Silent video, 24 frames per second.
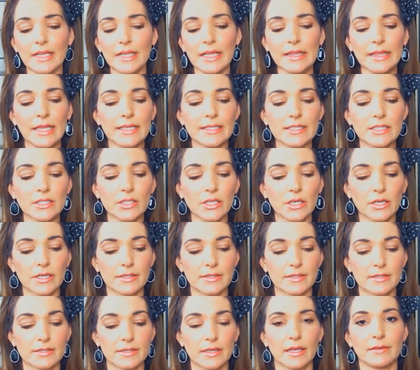Let's look
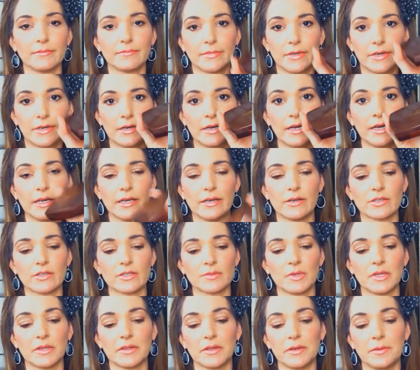and see. All right, here's
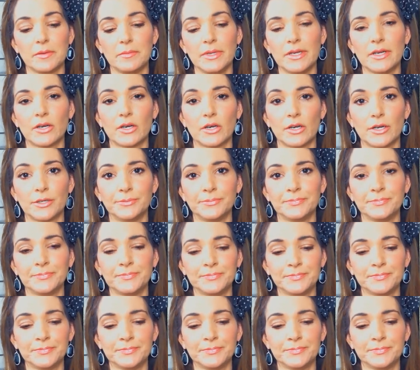my little mirror.